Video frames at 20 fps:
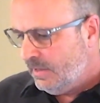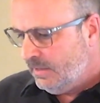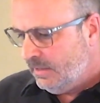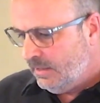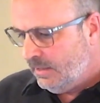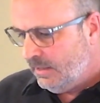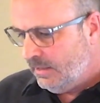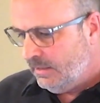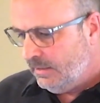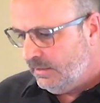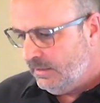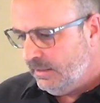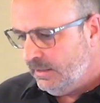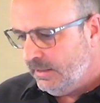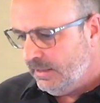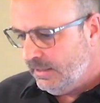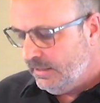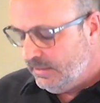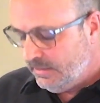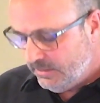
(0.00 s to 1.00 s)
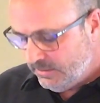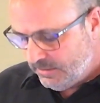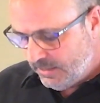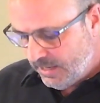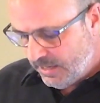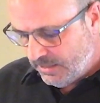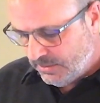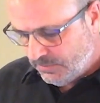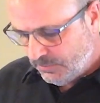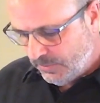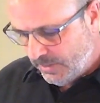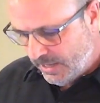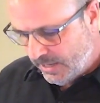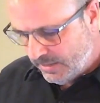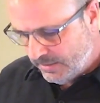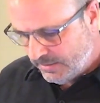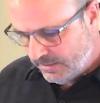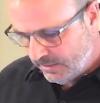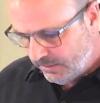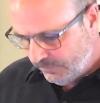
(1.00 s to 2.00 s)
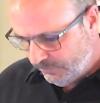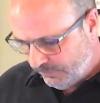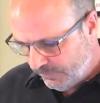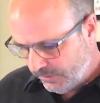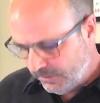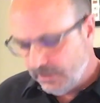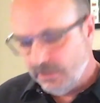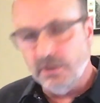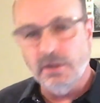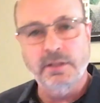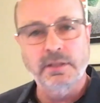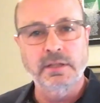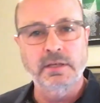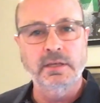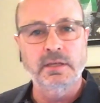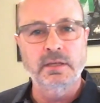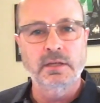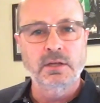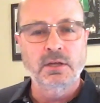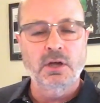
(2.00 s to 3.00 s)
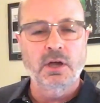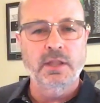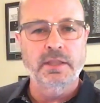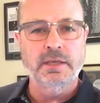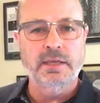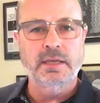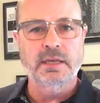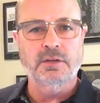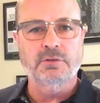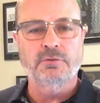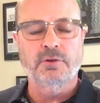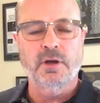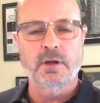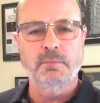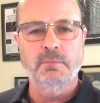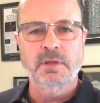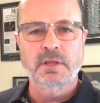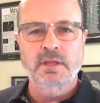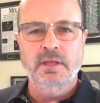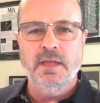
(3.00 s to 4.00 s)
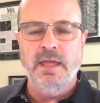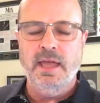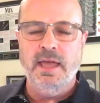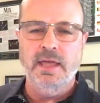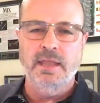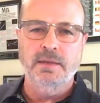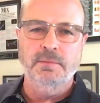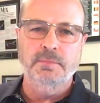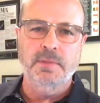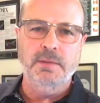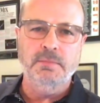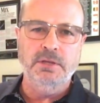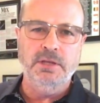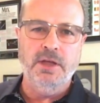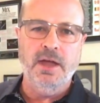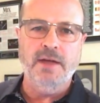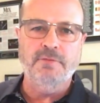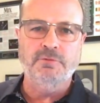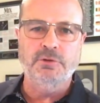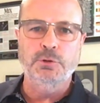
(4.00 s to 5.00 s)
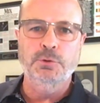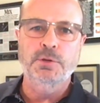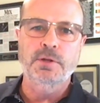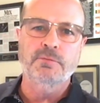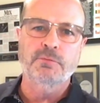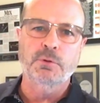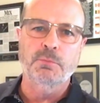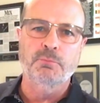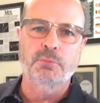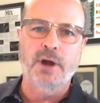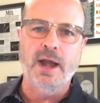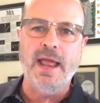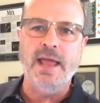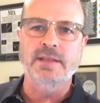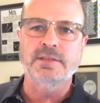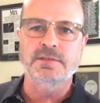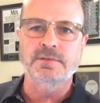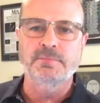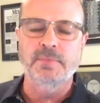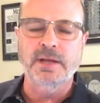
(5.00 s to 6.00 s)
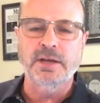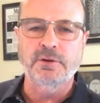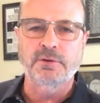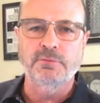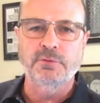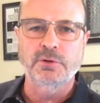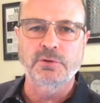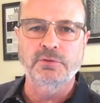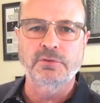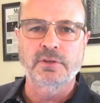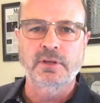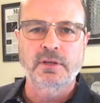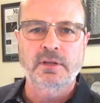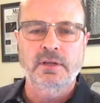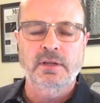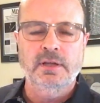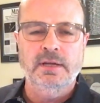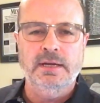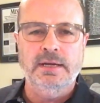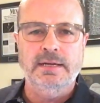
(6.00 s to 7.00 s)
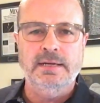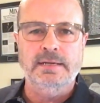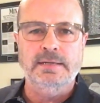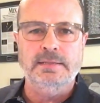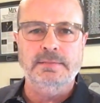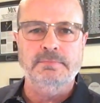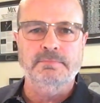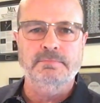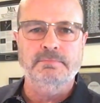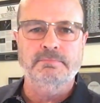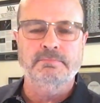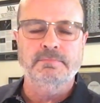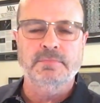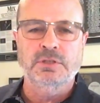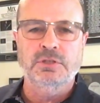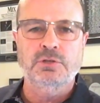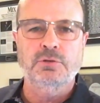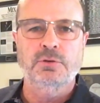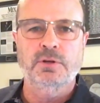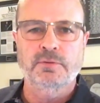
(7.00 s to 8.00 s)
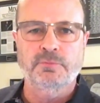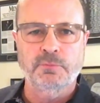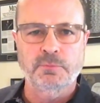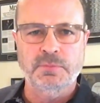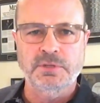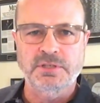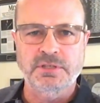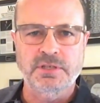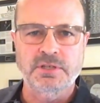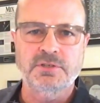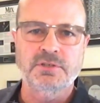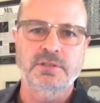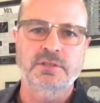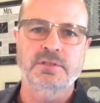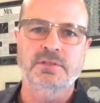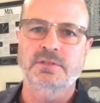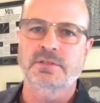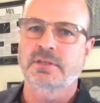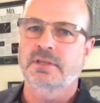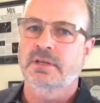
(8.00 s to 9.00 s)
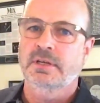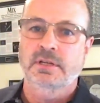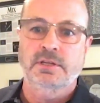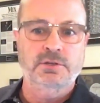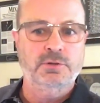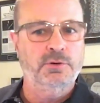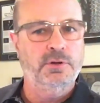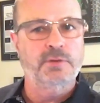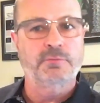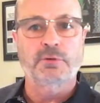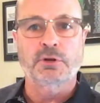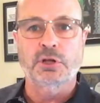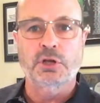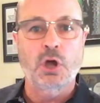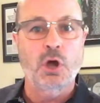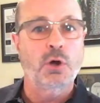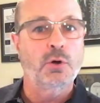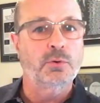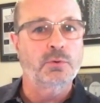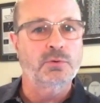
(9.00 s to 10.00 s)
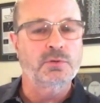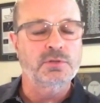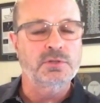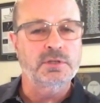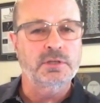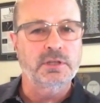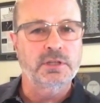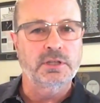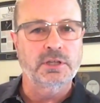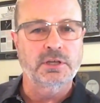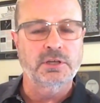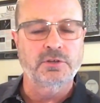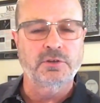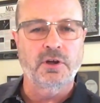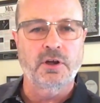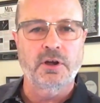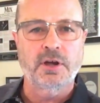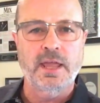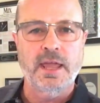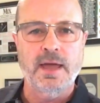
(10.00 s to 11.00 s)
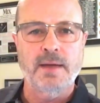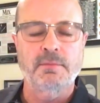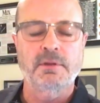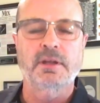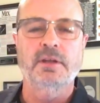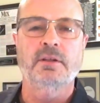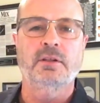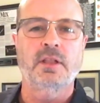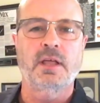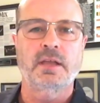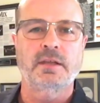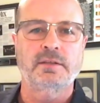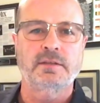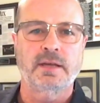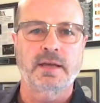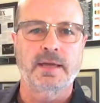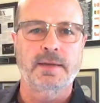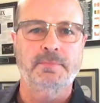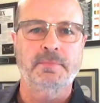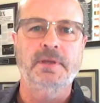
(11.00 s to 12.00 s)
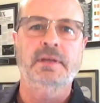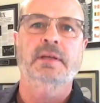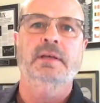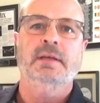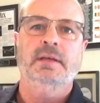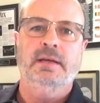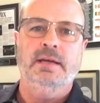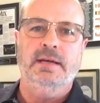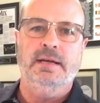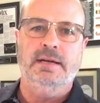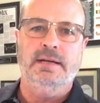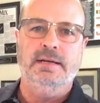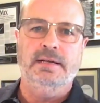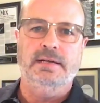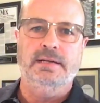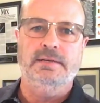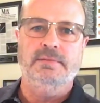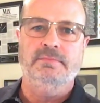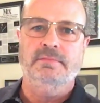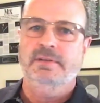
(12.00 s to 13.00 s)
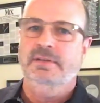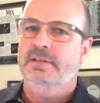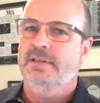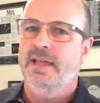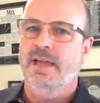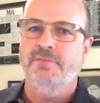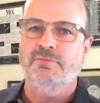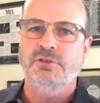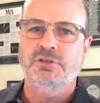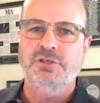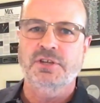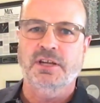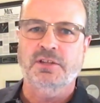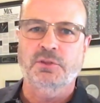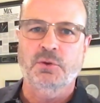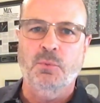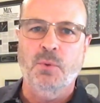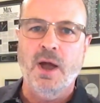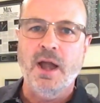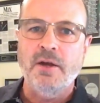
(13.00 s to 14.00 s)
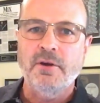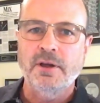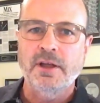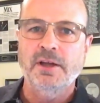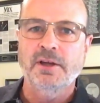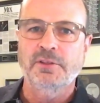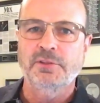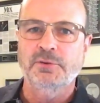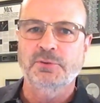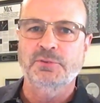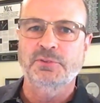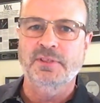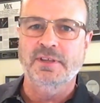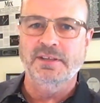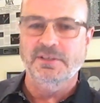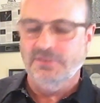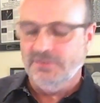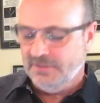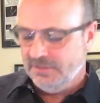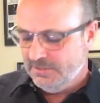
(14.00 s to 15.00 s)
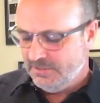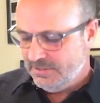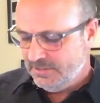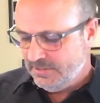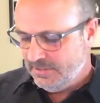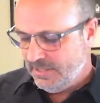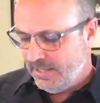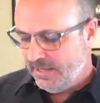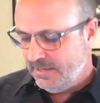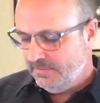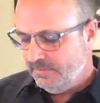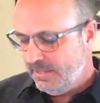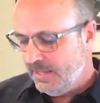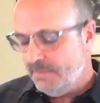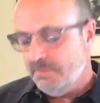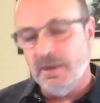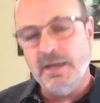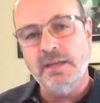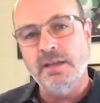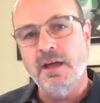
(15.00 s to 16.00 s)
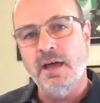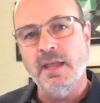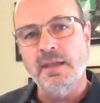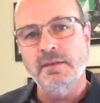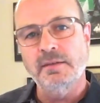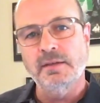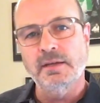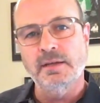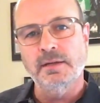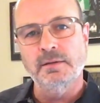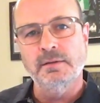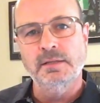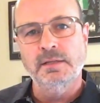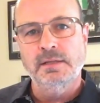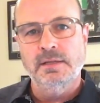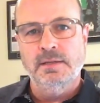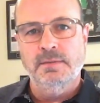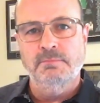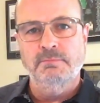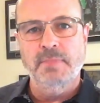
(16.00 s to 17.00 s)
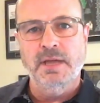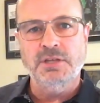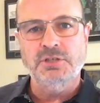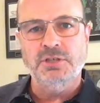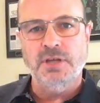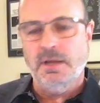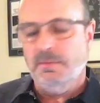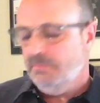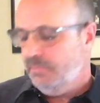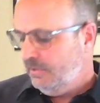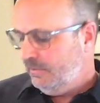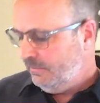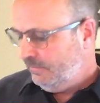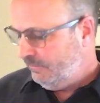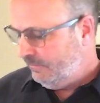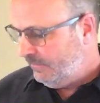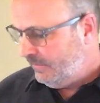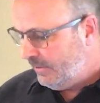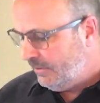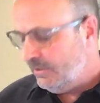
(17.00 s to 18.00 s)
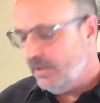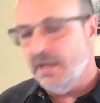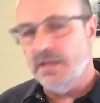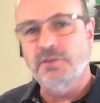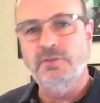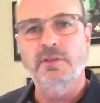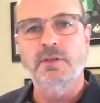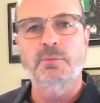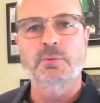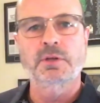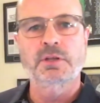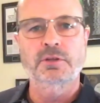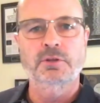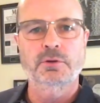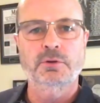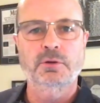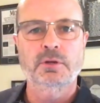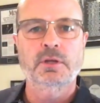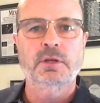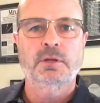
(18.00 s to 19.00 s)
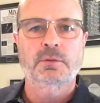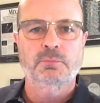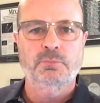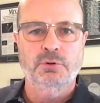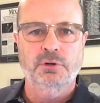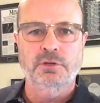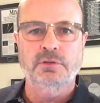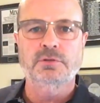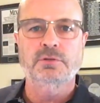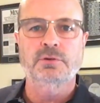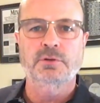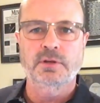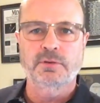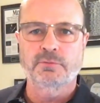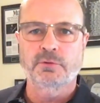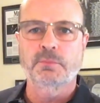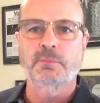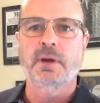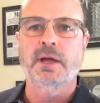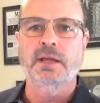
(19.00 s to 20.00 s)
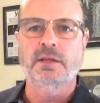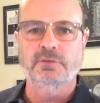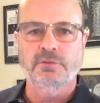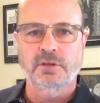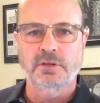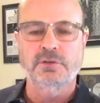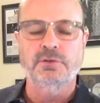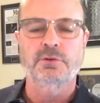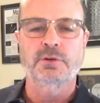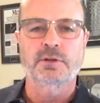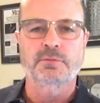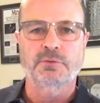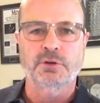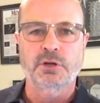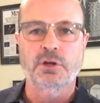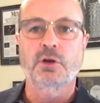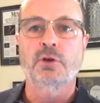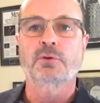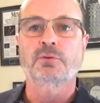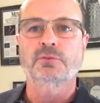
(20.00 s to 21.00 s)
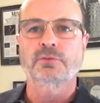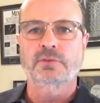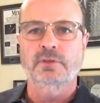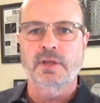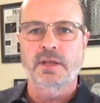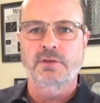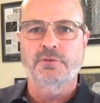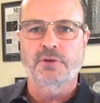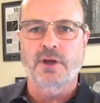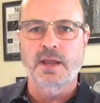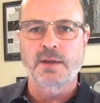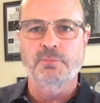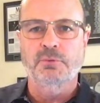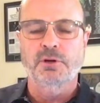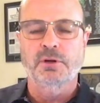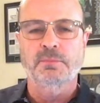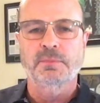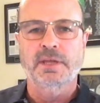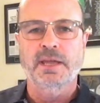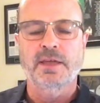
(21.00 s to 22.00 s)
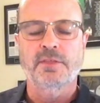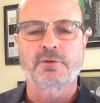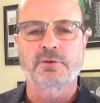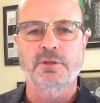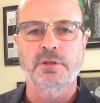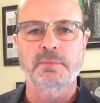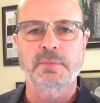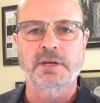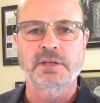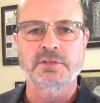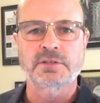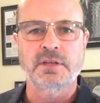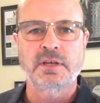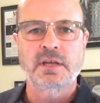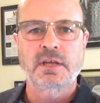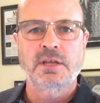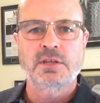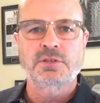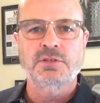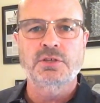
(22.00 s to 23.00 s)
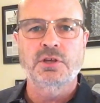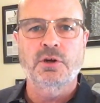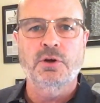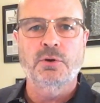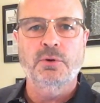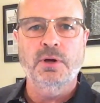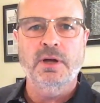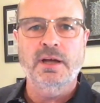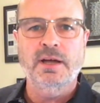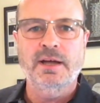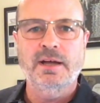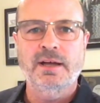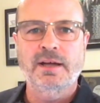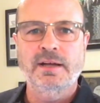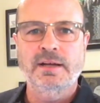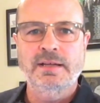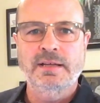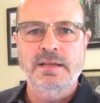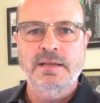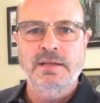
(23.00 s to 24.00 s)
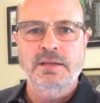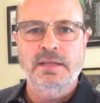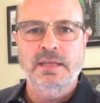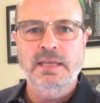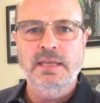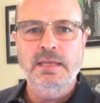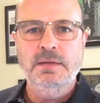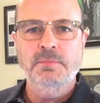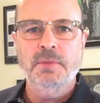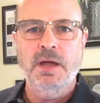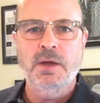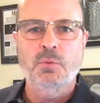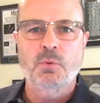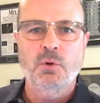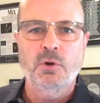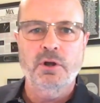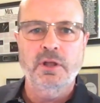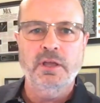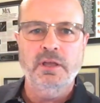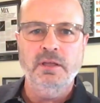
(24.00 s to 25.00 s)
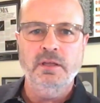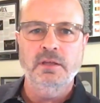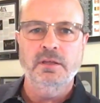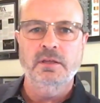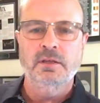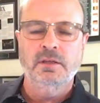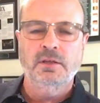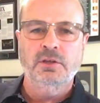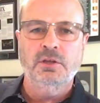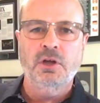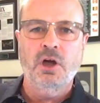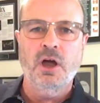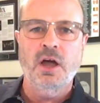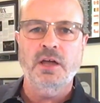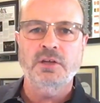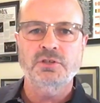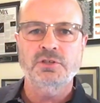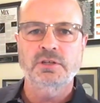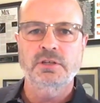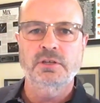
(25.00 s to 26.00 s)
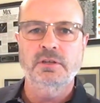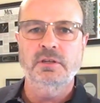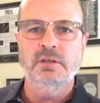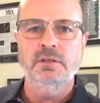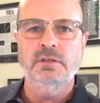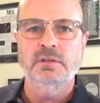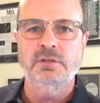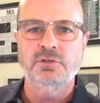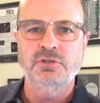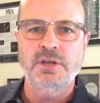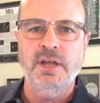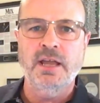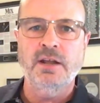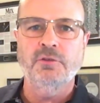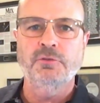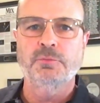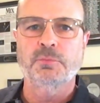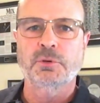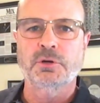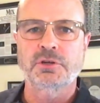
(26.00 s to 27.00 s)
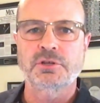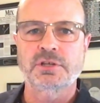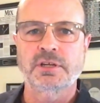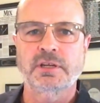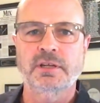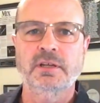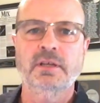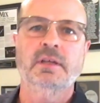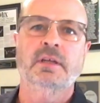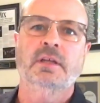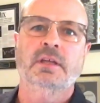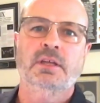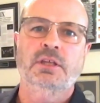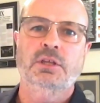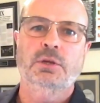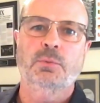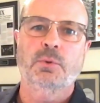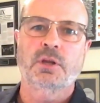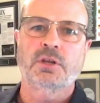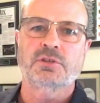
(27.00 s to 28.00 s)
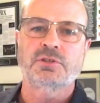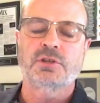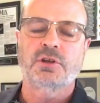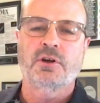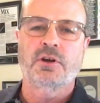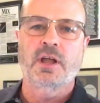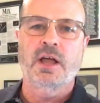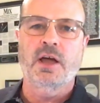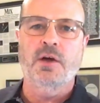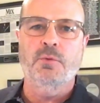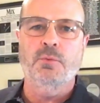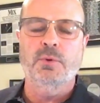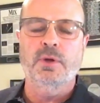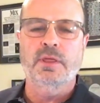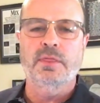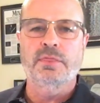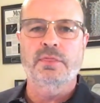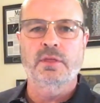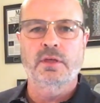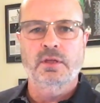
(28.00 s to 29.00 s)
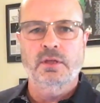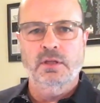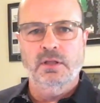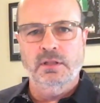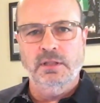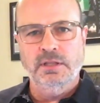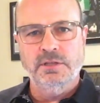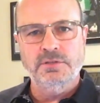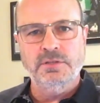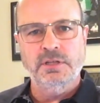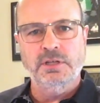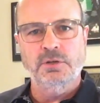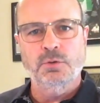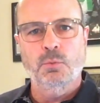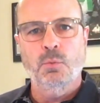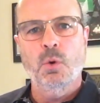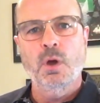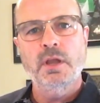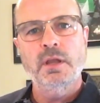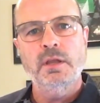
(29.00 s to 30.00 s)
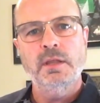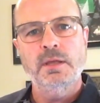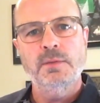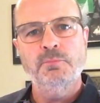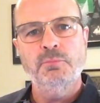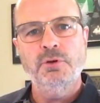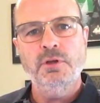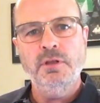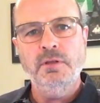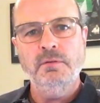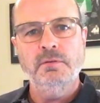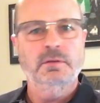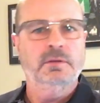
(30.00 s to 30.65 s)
like in this case we had a Telefunken on the kick drum, and maybe you have two different brands of microphones, two different positions, two different cones in the guitar cabinet. A lot of time you have to check the wiring on those things, because they might not mesh up very nicely when you put two different mics on two different cones and try to put them together in the mix. So heed my warning, caution, channels merging. You want to start out with listening to one input,